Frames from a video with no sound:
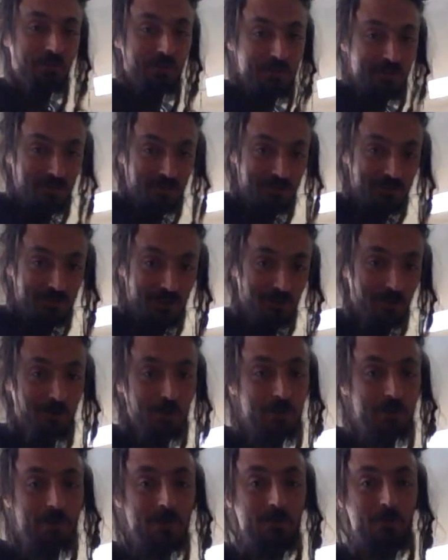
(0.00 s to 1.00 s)
a distiller,
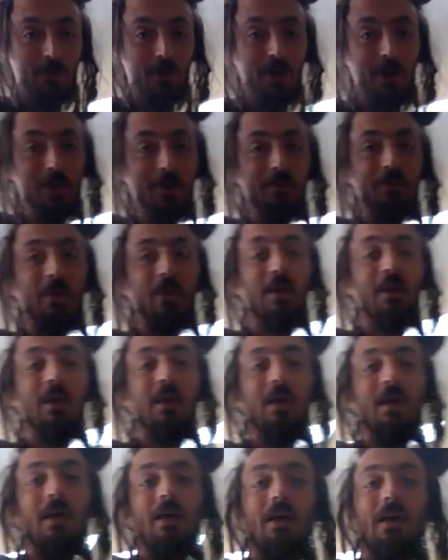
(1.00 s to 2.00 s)
right?
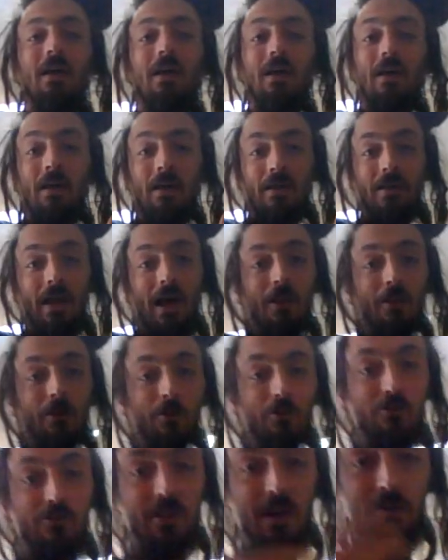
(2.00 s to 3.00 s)
Now
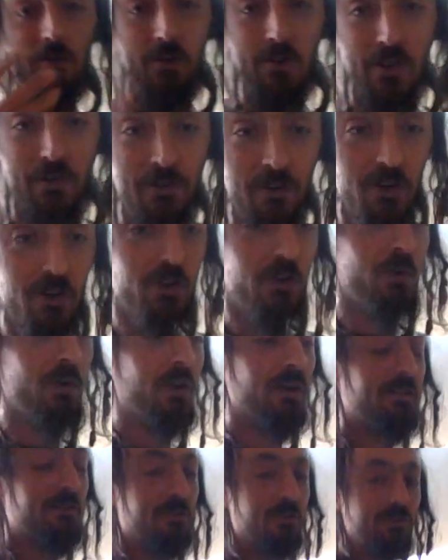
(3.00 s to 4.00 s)
there's several different
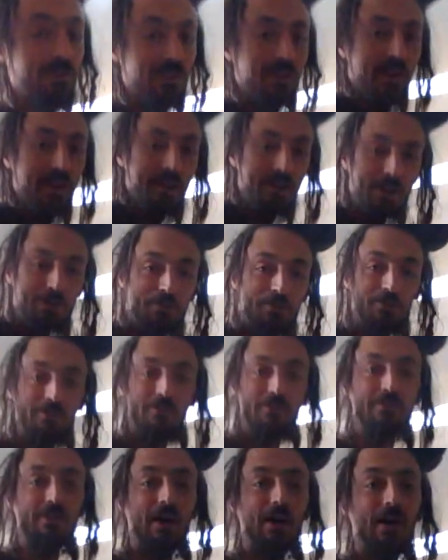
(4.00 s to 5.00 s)
units, there's a lot of different
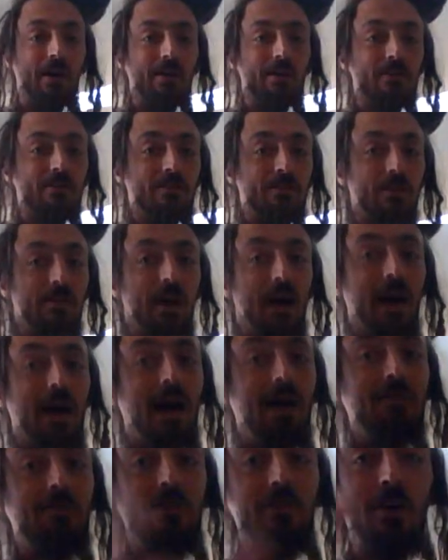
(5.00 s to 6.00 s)
designs. I
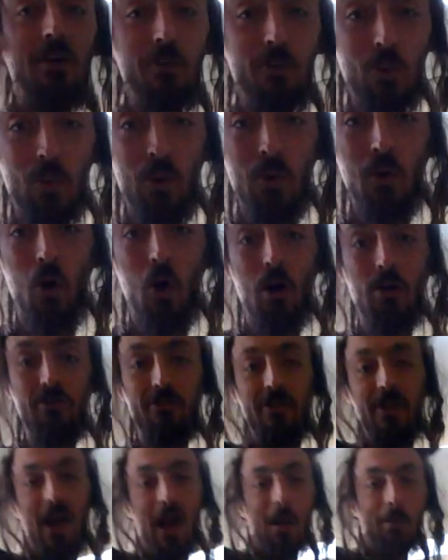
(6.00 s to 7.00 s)
have another one off
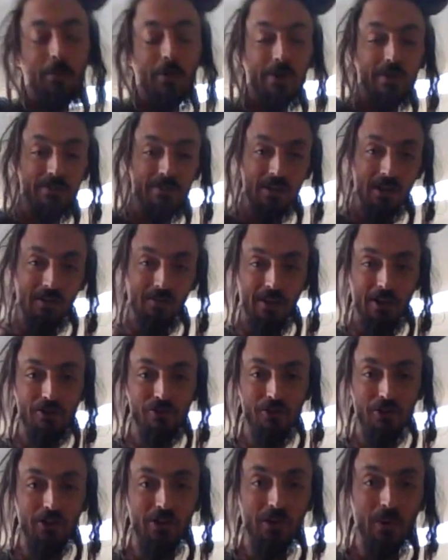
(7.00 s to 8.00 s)
camera, it's an
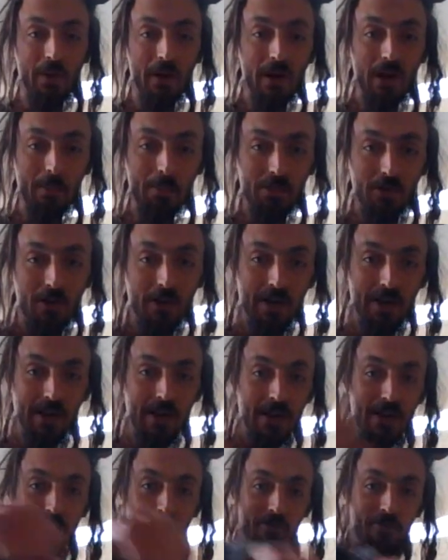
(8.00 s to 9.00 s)
electric unit. I plug it
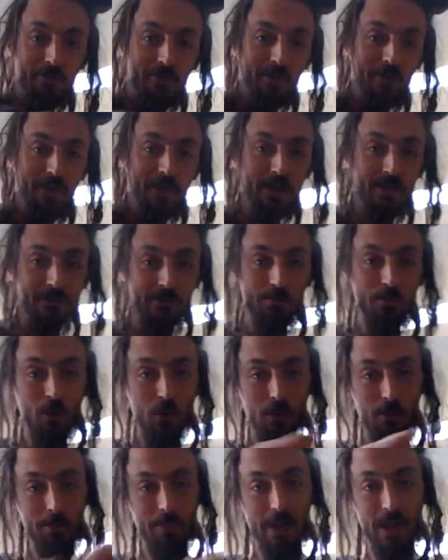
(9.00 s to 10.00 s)
in, I fill it,
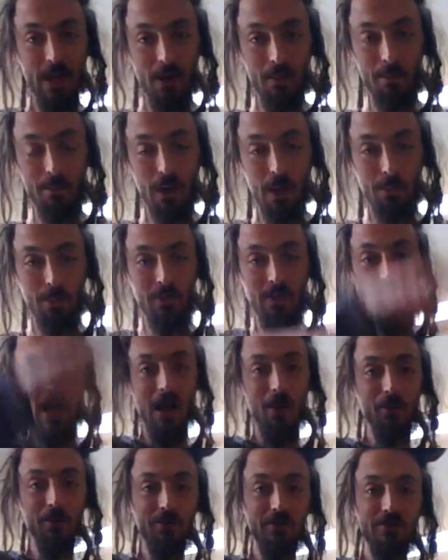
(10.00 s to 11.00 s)
boom, bam,
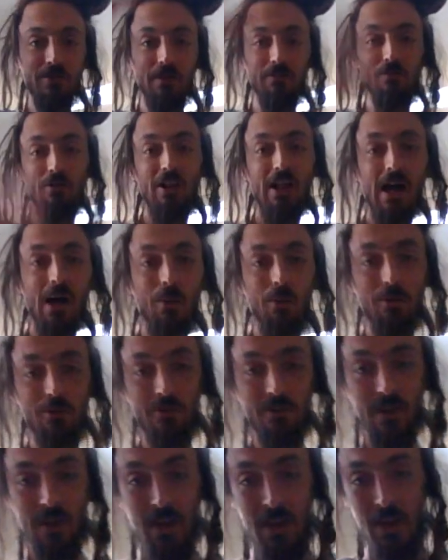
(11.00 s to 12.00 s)
several hours,
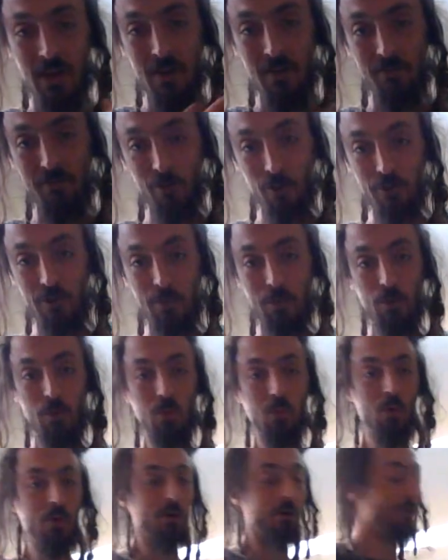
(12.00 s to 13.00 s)
fills up with
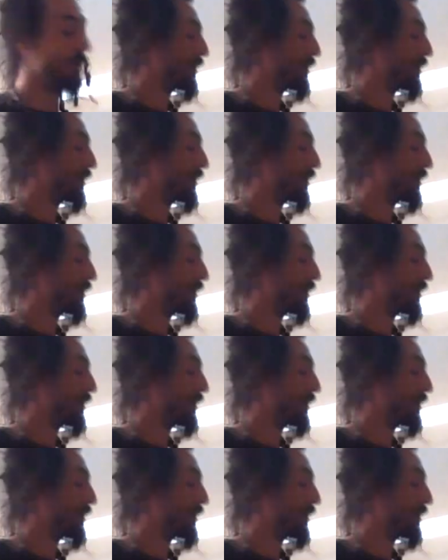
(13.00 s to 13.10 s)
water.